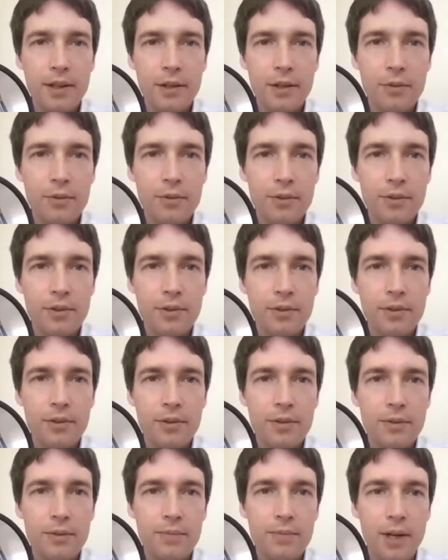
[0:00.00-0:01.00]
Head over
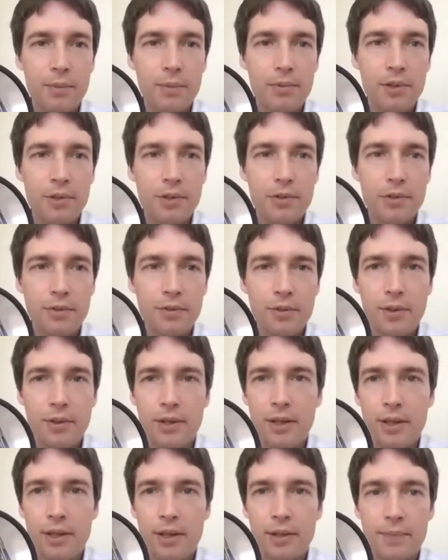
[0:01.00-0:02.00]
to Hyperledger
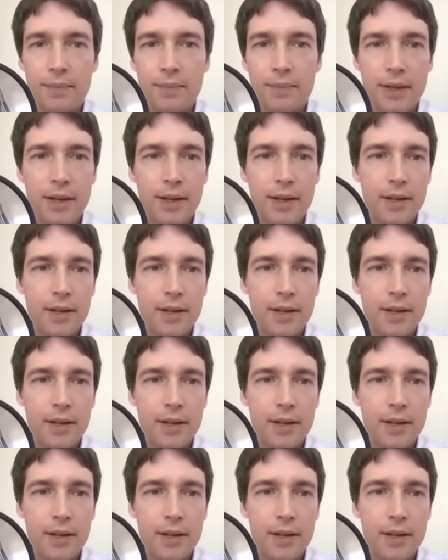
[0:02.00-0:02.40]
Iroha.